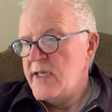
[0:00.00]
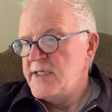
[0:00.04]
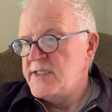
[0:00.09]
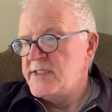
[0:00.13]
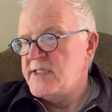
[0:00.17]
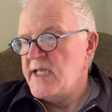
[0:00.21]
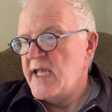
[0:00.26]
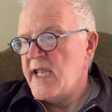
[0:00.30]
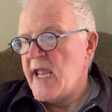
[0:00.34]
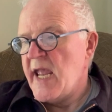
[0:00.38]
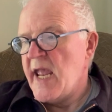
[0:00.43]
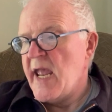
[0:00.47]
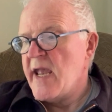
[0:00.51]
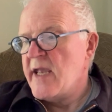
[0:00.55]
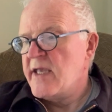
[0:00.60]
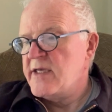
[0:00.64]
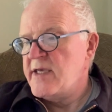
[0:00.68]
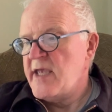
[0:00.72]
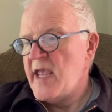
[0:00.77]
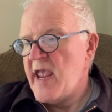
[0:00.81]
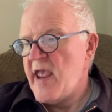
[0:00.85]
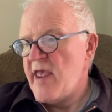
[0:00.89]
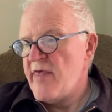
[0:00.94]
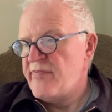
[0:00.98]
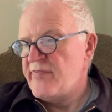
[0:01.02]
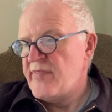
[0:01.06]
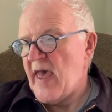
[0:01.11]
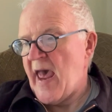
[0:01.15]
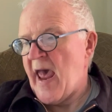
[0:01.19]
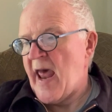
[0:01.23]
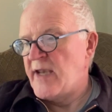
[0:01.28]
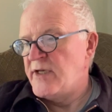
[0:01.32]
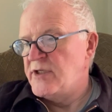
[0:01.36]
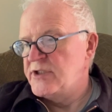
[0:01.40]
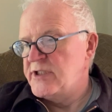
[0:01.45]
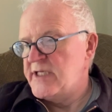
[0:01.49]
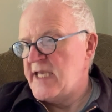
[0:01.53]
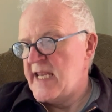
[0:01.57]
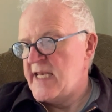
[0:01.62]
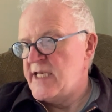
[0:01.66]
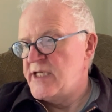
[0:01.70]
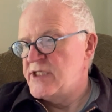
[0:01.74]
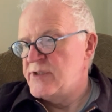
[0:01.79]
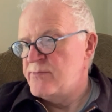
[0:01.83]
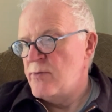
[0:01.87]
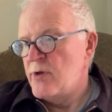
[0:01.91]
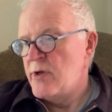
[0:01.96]
"Dear kith and
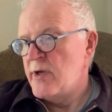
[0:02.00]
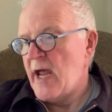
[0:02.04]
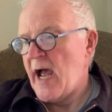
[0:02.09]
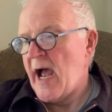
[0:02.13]
kinsmen,